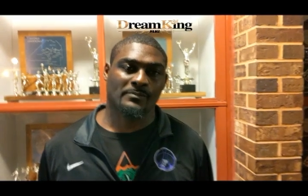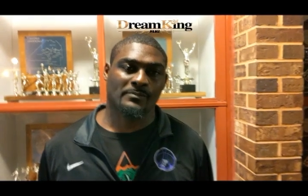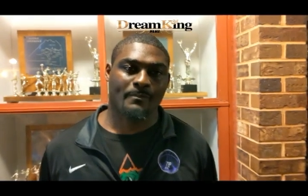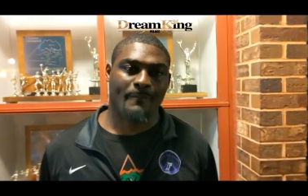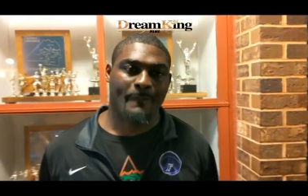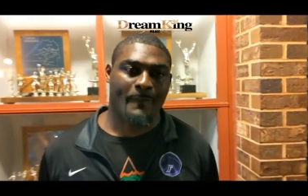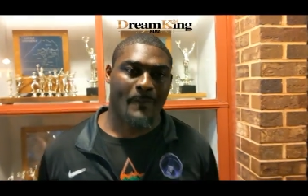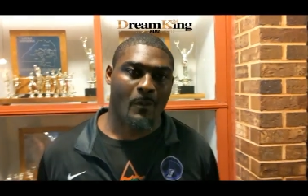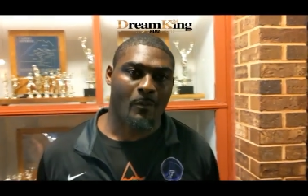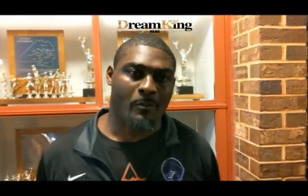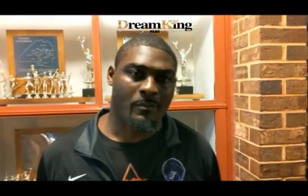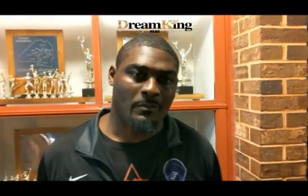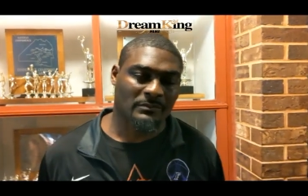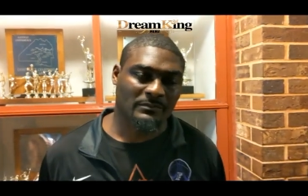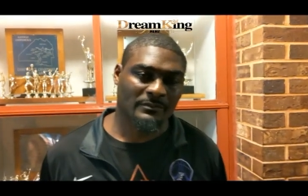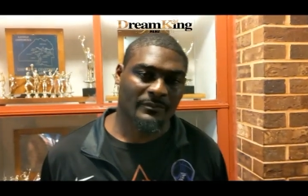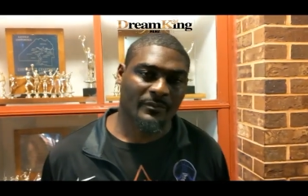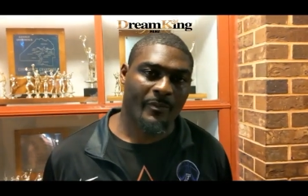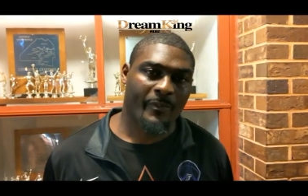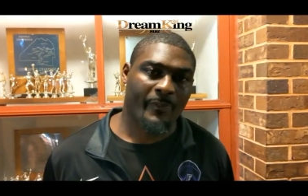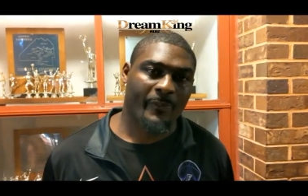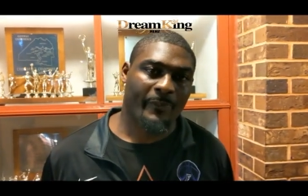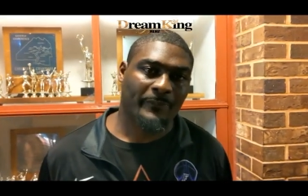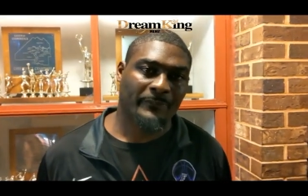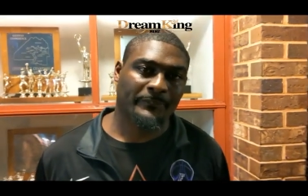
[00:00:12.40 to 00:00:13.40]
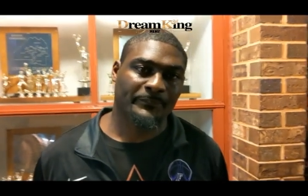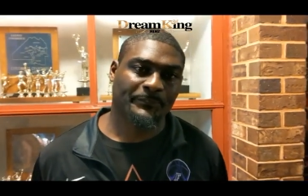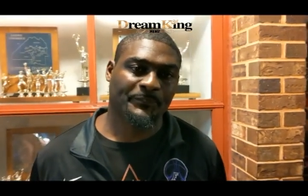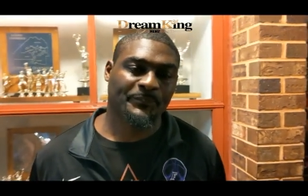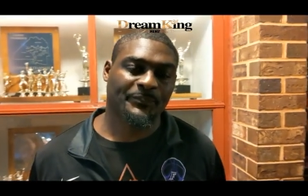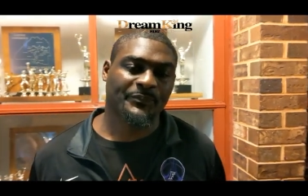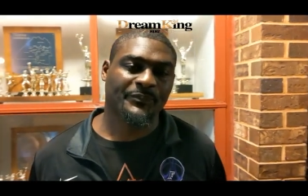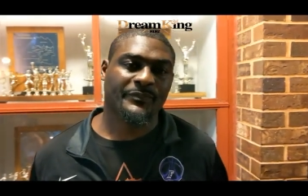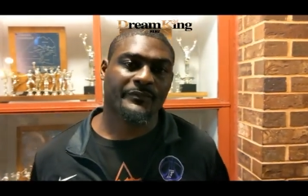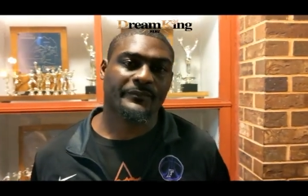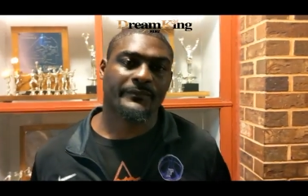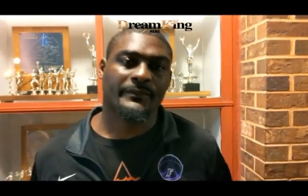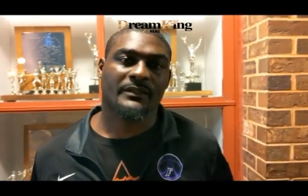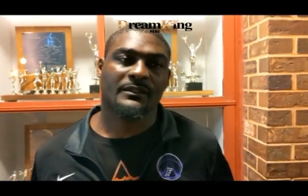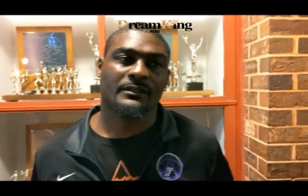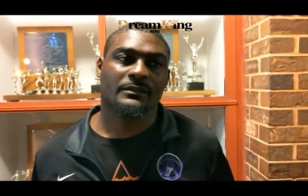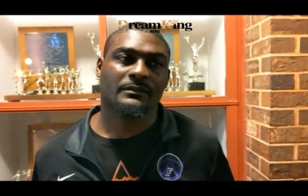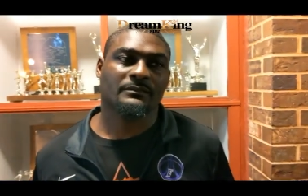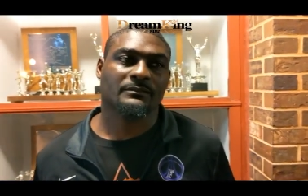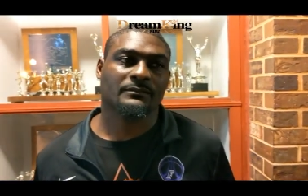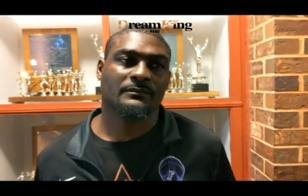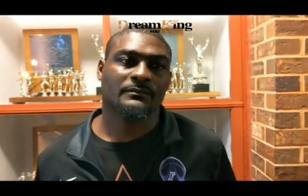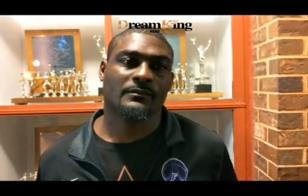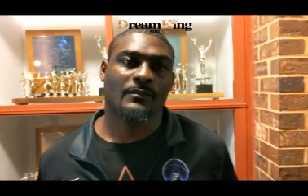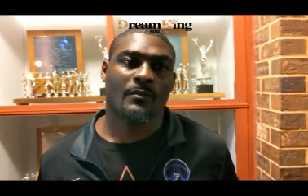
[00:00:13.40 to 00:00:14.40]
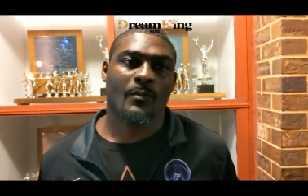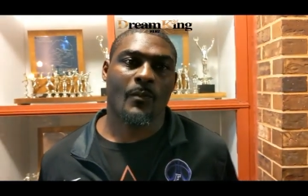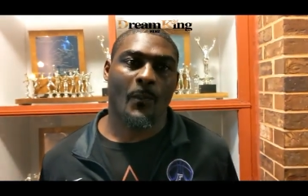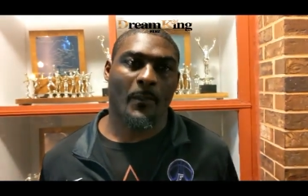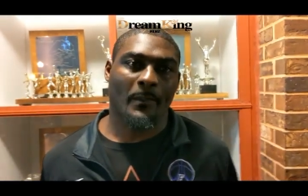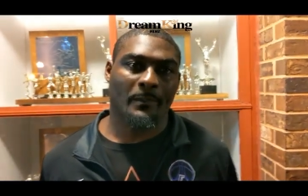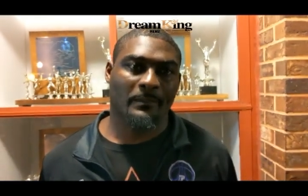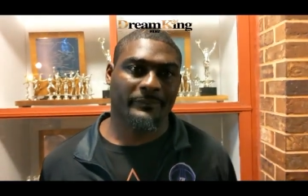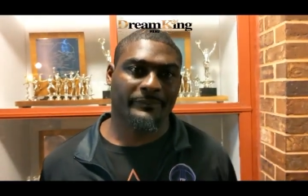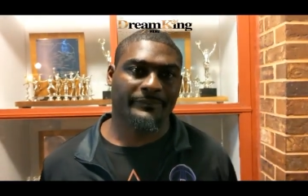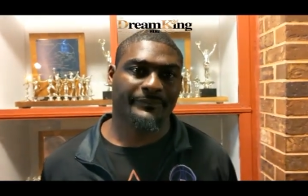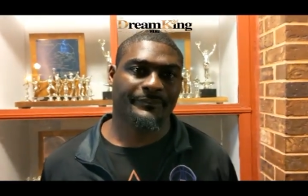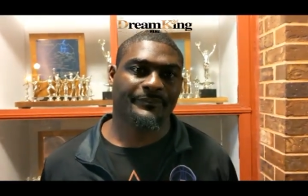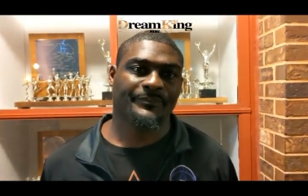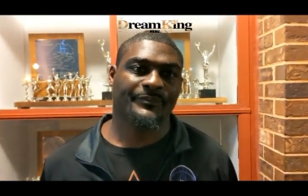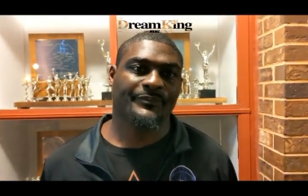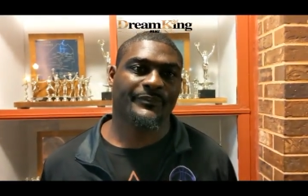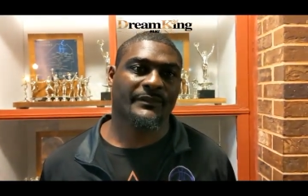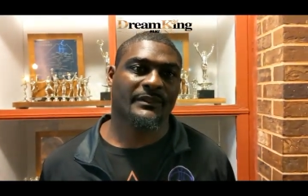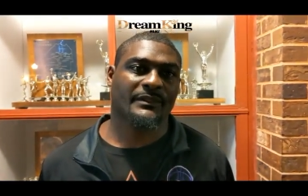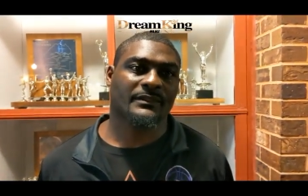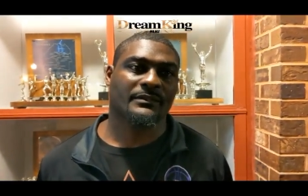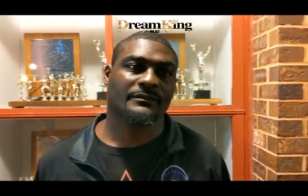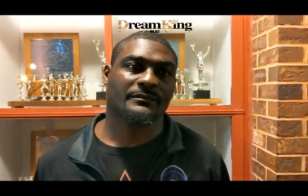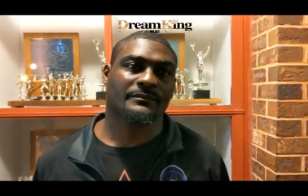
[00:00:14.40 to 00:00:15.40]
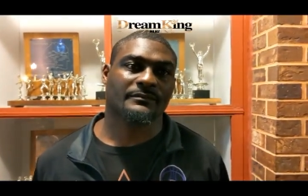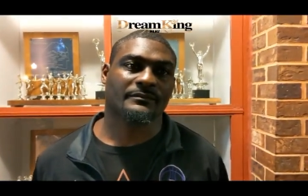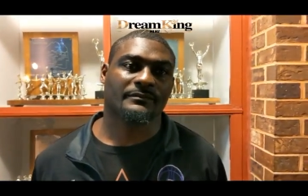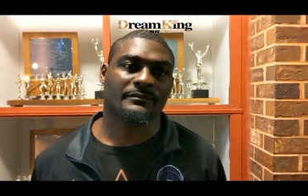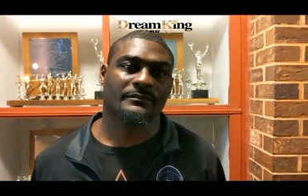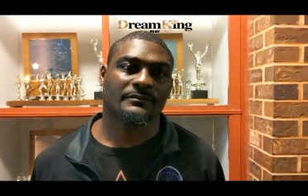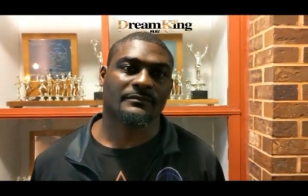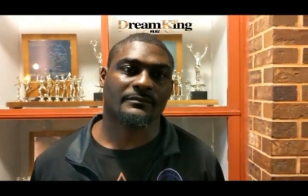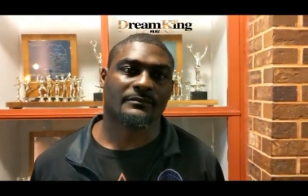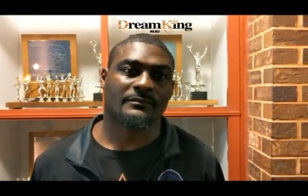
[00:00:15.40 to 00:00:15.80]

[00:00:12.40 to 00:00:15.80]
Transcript: Dream King Films. We're here with Coach Faze, another Fletcher Signatures.